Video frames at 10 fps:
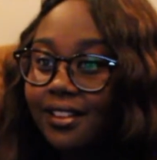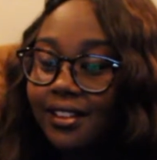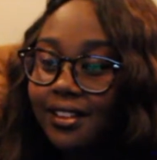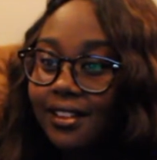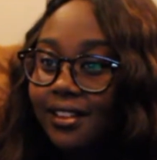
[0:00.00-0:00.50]

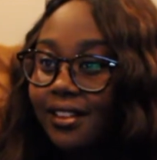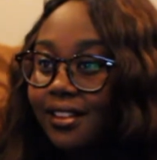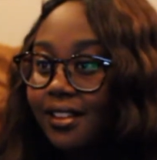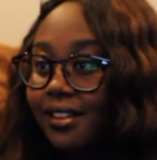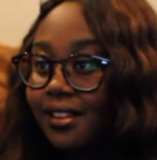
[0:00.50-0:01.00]

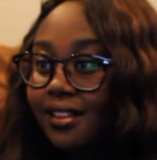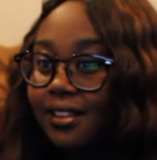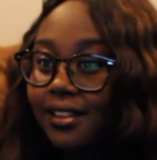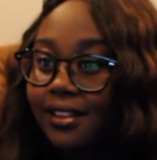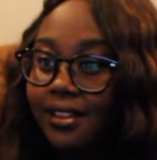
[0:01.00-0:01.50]

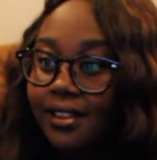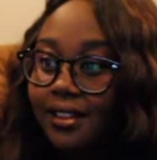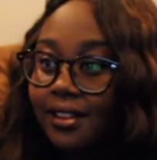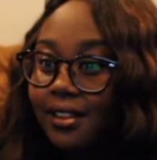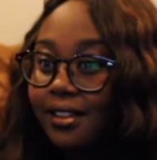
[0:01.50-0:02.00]

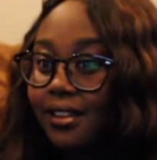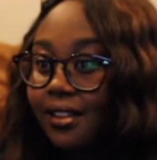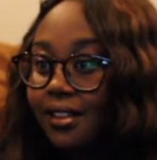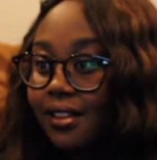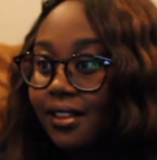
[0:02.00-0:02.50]

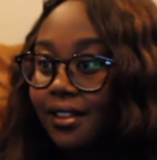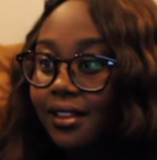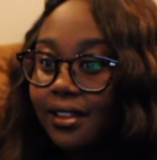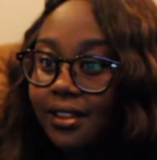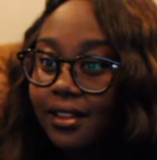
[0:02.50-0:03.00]

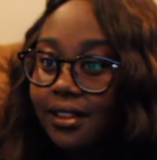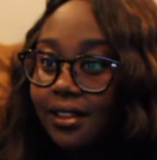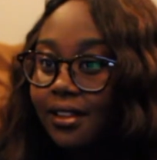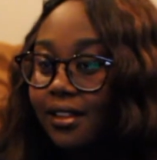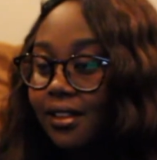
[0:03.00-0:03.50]

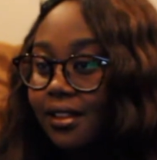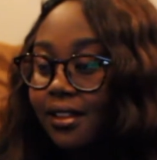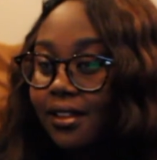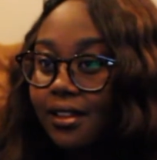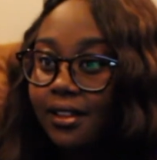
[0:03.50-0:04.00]

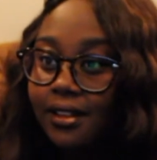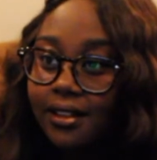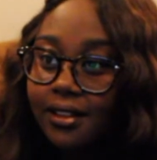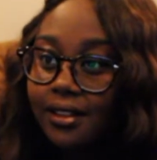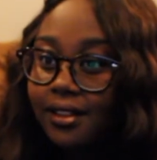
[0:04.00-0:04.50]

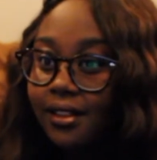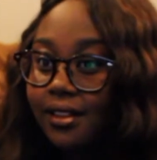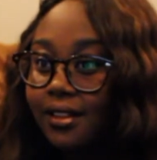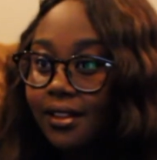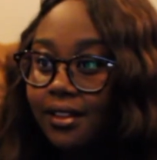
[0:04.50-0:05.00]

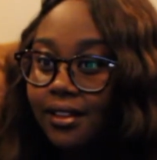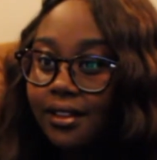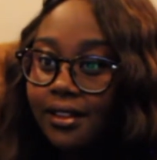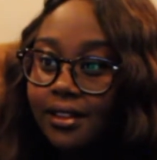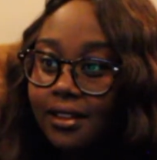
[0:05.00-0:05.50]

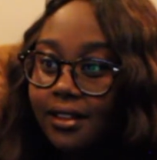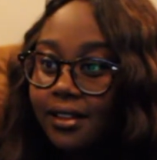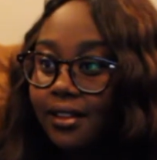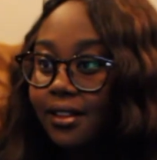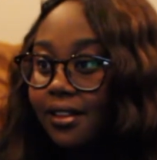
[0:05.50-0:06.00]

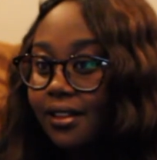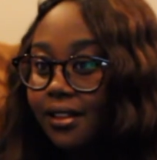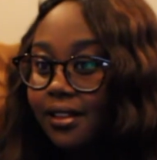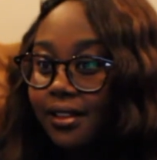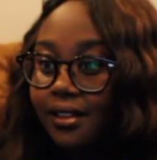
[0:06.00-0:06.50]

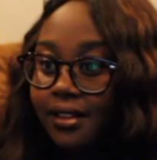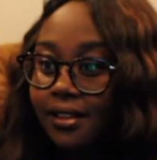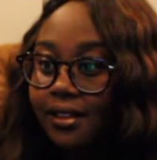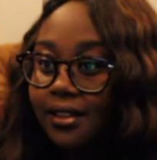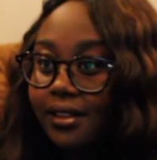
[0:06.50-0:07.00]

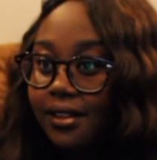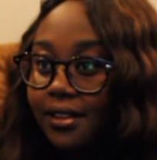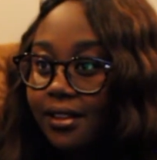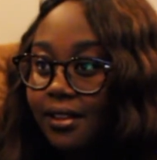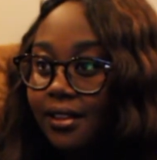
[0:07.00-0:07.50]

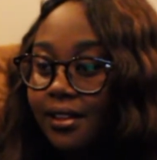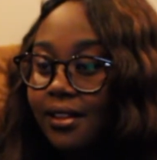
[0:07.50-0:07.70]
(silence)